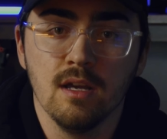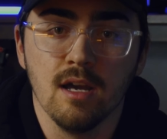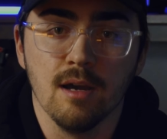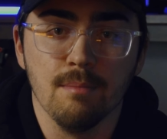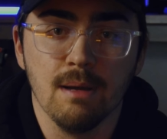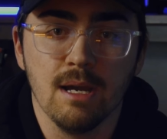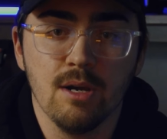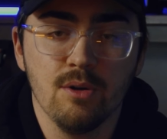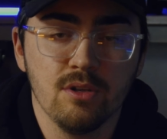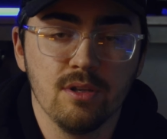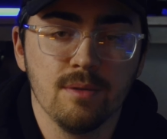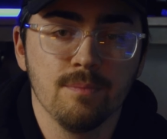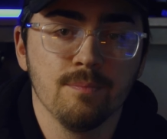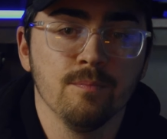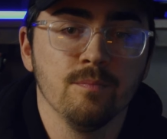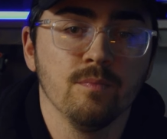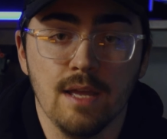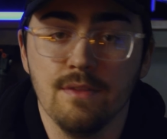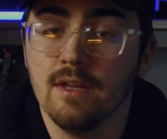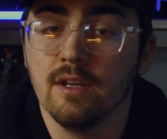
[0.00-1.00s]
amount.
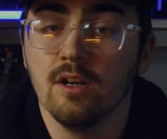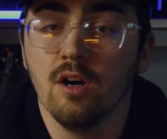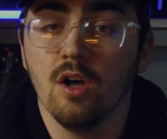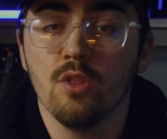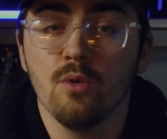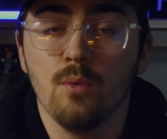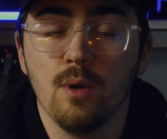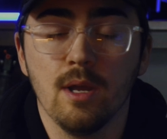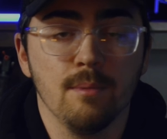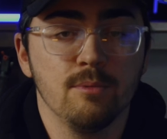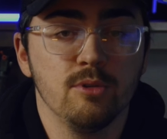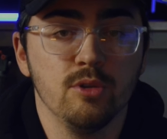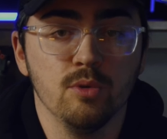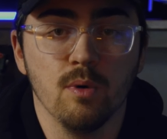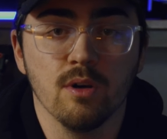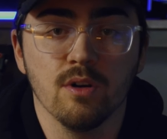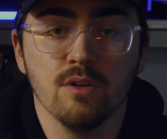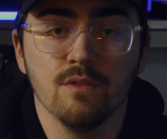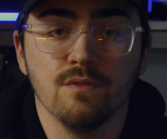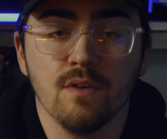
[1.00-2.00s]
And then all the way up to
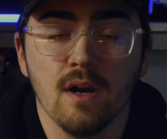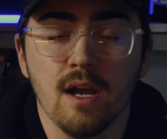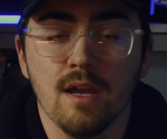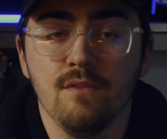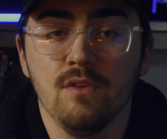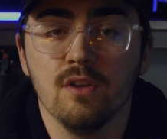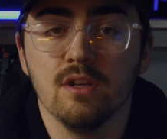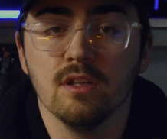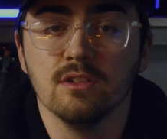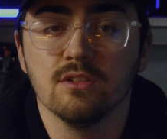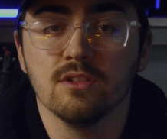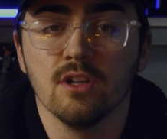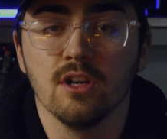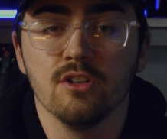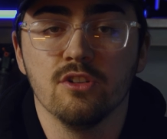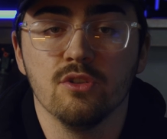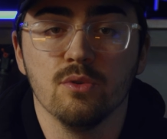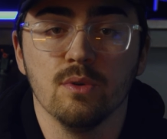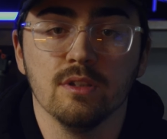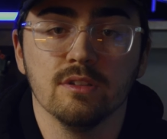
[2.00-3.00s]
105, you can
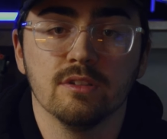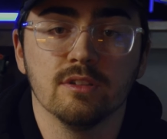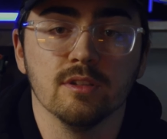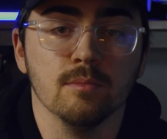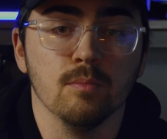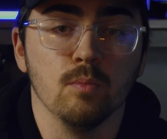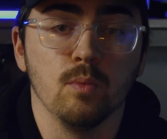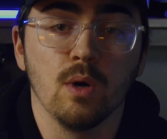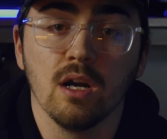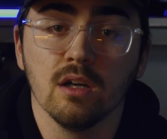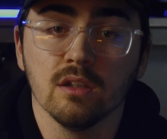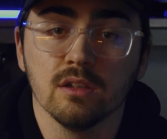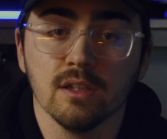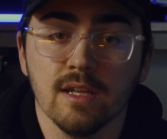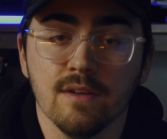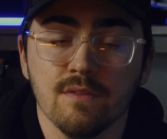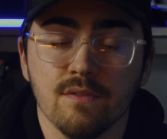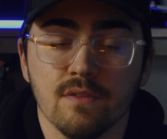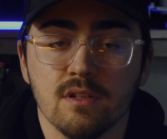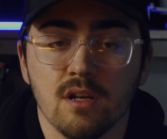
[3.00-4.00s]
start doing some
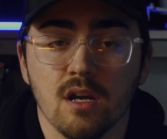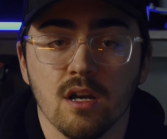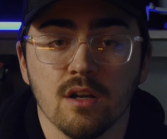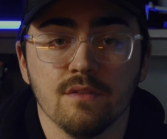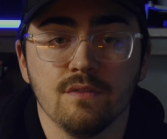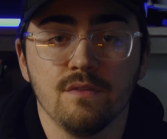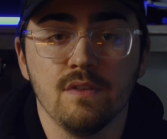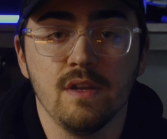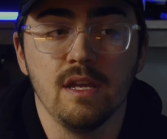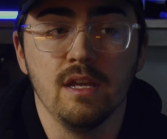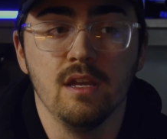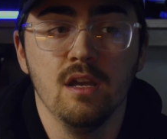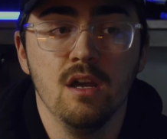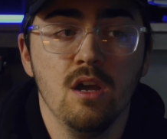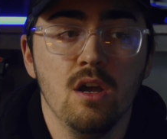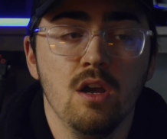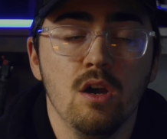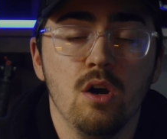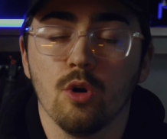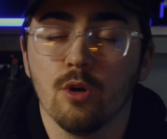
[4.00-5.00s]
wildlife photography
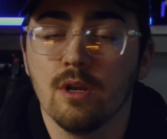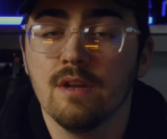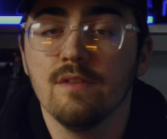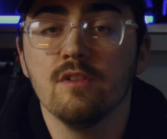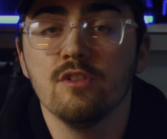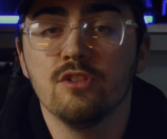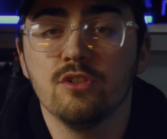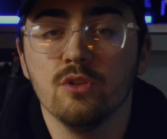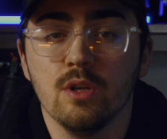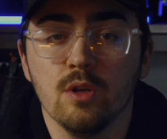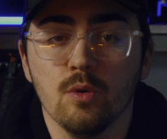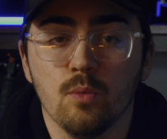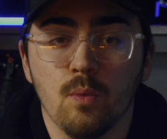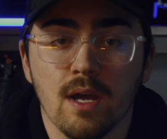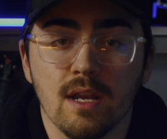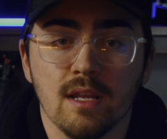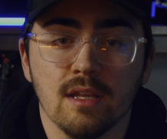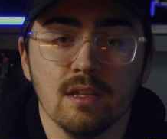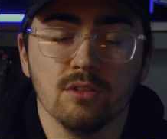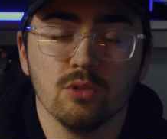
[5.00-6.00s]
or even shooting
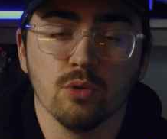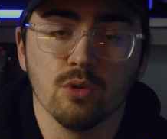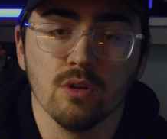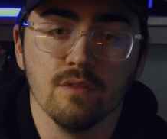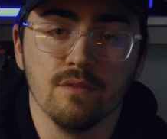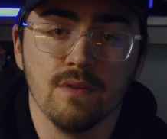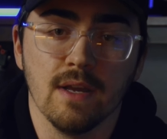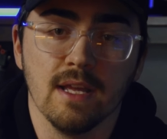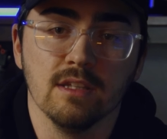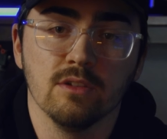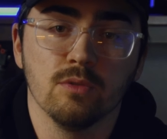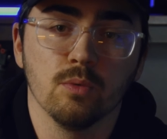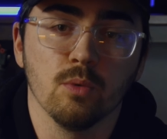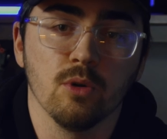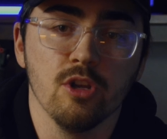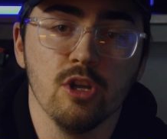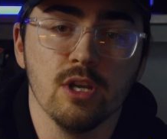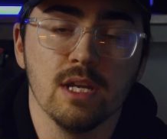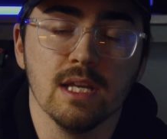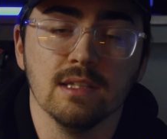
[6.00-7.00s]
weddings or events
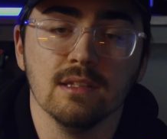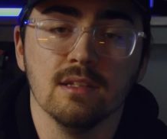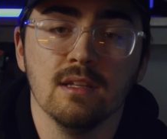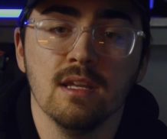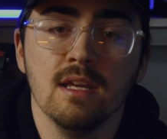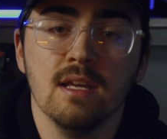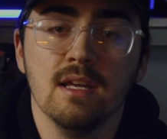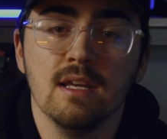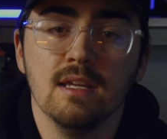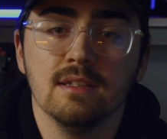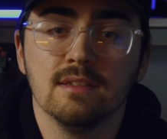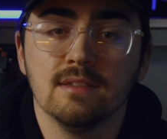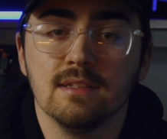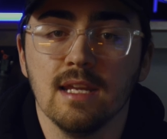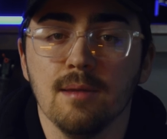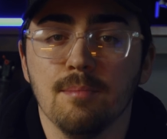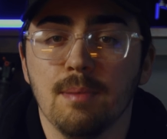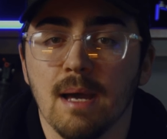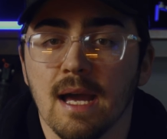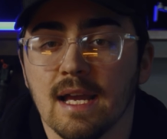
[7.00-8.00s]
where you can
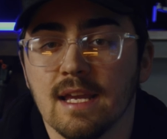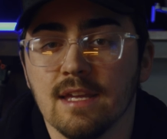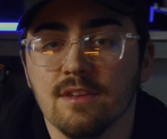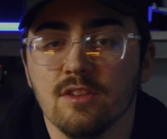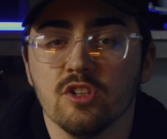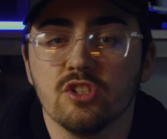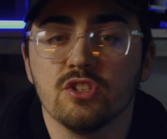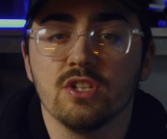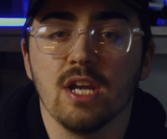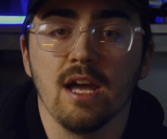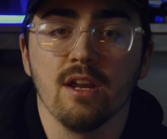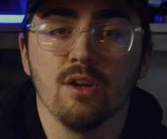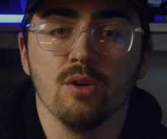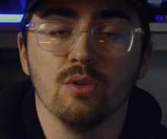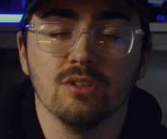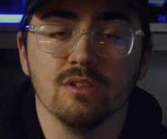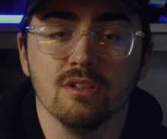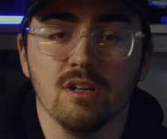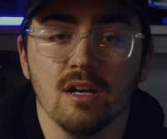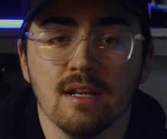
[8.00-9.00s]
stay back in the
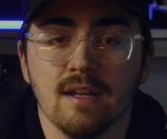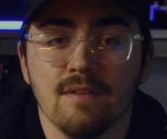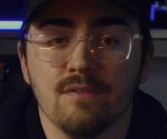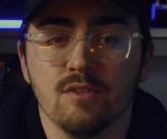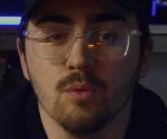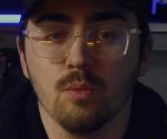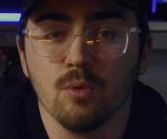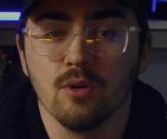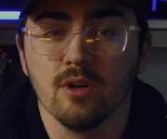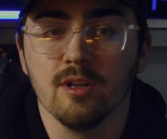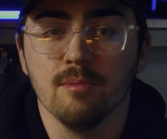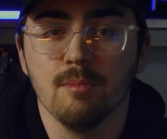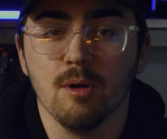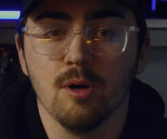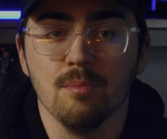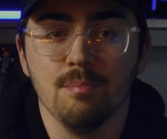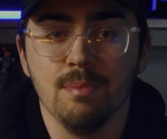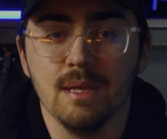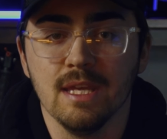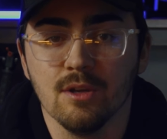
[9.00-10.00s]
shadows and not have to worry
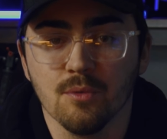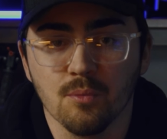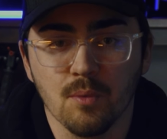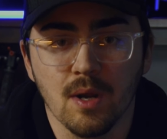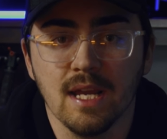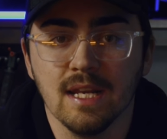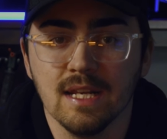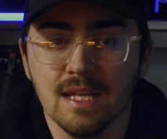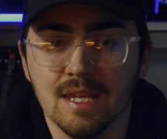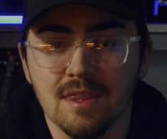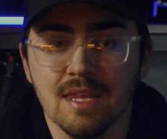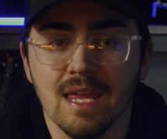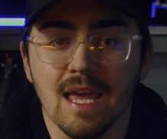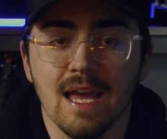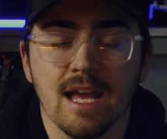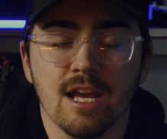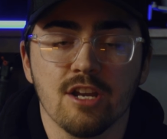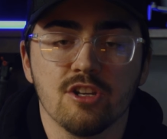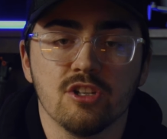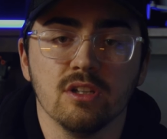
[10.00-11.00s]
about being right in the
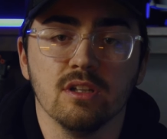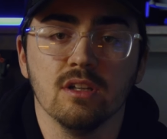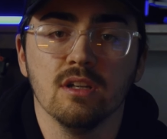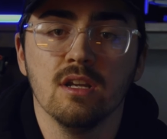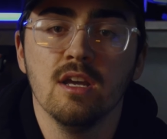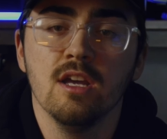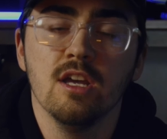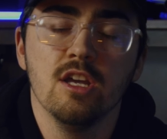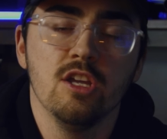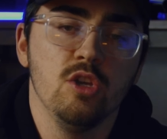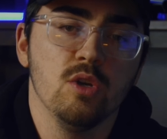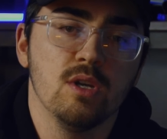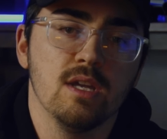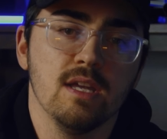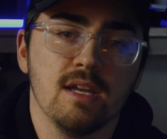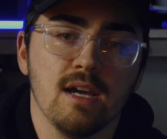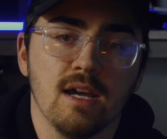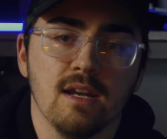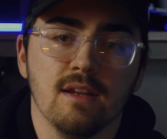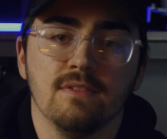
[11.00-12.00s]
action. You
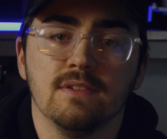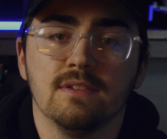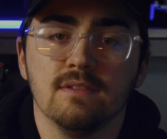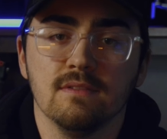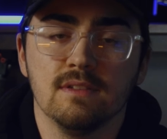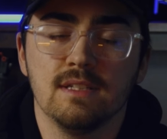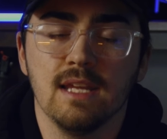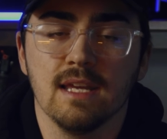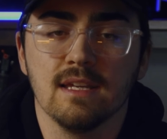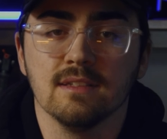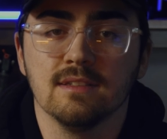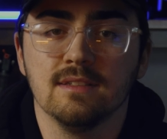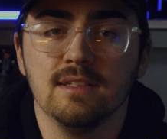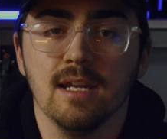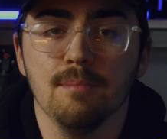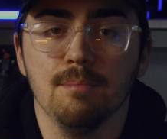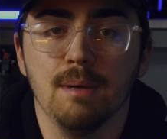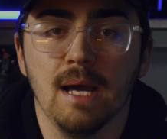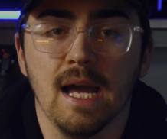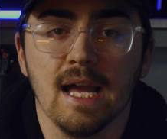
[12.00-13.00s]
can kind of take a
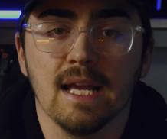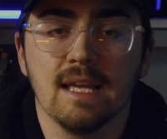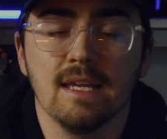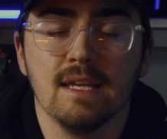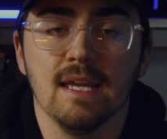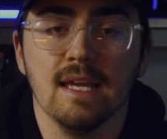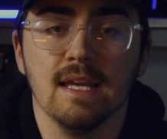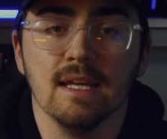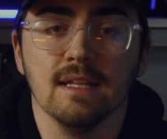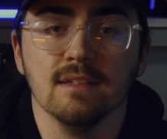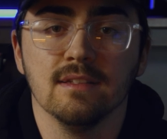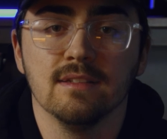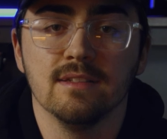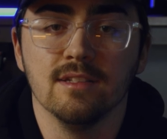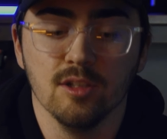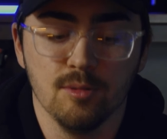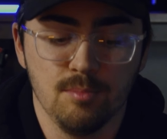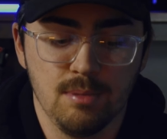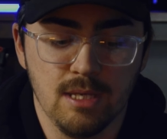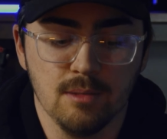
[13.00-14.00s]
step back and
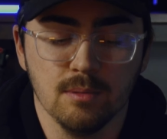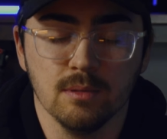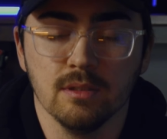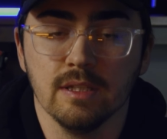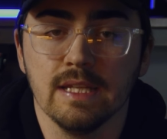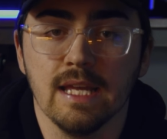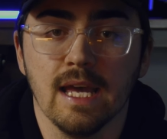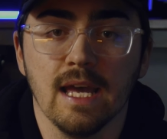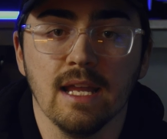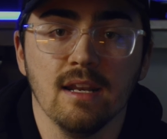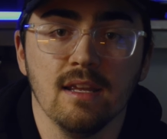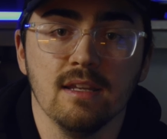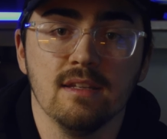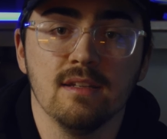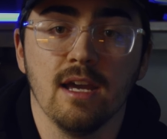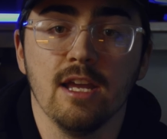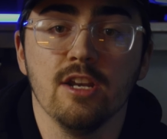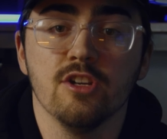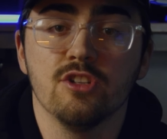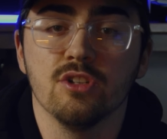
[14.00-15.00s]
still be able to get a
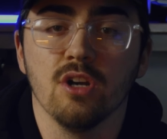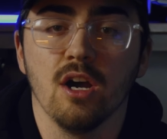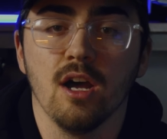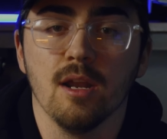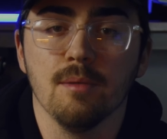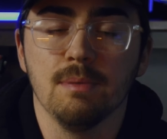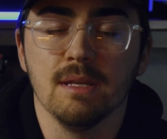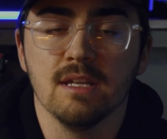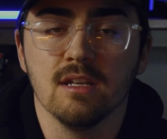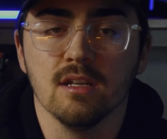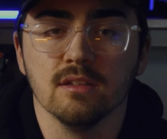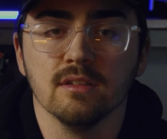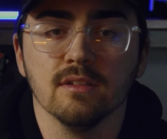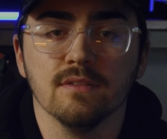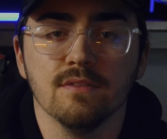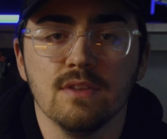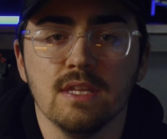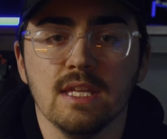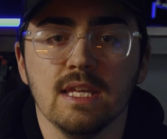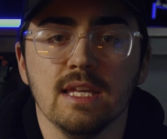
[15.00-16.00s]
tight shot because
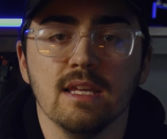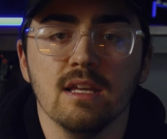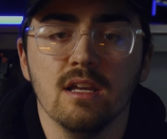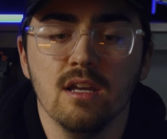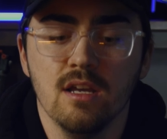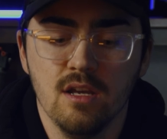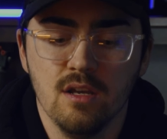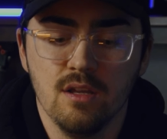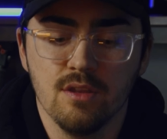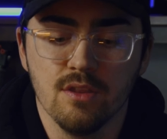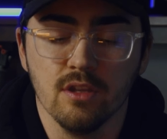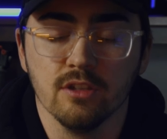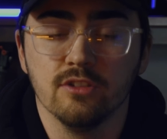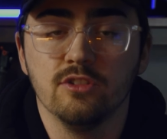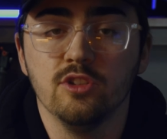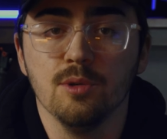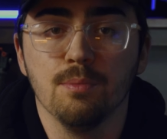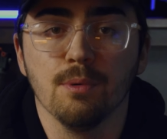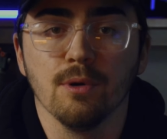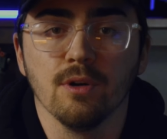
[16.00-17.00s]
of the
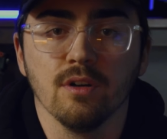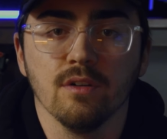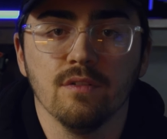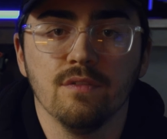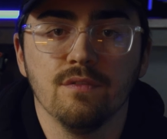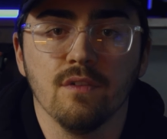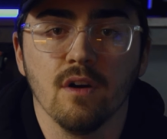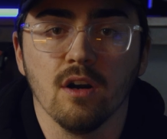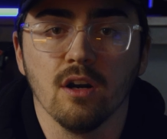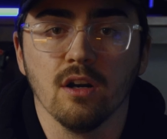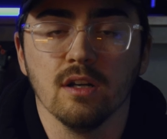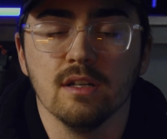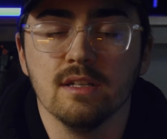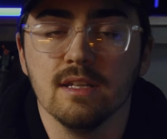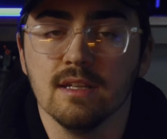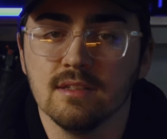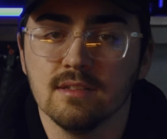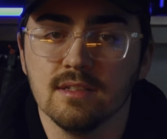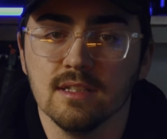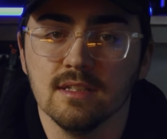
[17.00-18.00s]
super far
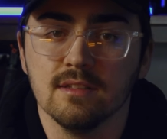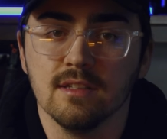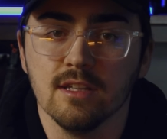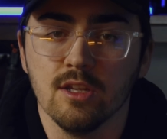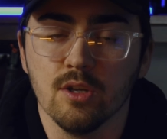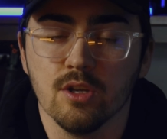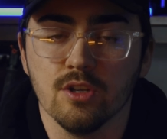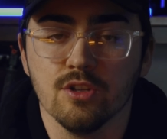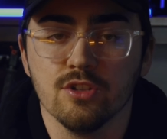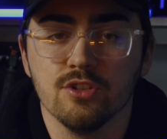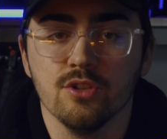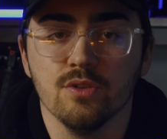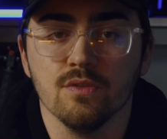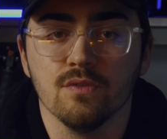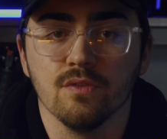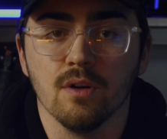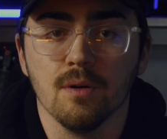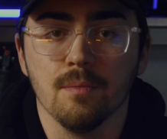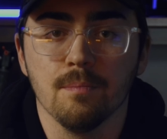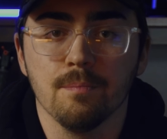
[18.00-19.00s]
distance that you can shoot
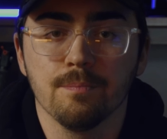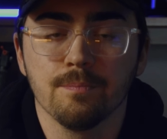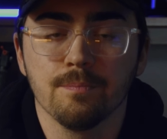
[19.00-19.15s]
from.